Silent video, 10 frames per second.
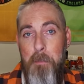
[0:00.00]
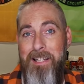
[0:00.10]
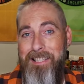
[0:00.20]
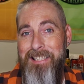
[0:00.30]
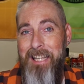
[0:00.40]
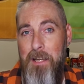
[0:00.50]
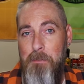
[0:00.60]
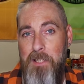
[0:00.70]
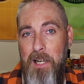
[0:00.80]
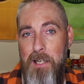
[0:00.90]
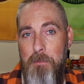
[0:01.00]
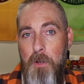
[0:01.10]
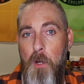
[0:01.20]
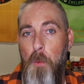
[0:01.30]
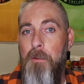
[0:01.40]
But at the same
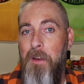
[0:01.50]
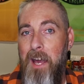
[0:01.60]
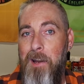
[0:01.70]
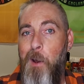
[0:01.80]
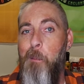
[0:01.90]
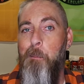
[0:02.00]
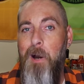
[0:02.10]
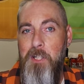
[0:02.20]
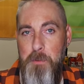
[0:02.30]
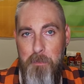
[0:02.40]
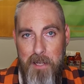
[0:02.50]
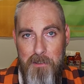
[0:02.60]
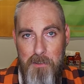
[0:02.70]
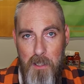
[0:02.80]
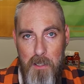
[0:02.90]
time, we've had much
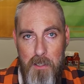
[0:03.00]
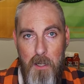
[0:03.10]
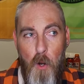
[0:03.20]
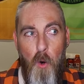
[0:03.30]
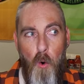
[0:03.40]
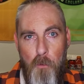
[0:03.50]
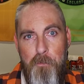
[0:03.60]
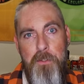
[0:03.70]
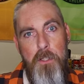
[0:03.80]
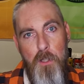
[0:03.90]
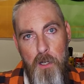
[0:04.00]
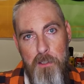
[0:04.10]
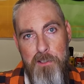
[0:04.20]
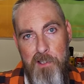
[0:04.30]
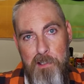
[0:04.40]
better luck over the
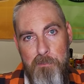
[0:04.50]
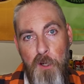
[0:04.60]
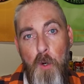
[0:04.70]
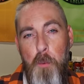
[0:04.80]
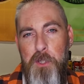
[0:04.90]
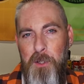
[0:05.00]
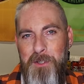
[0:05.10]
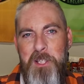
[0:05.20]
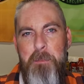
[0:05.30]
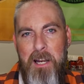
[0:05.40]
long term with those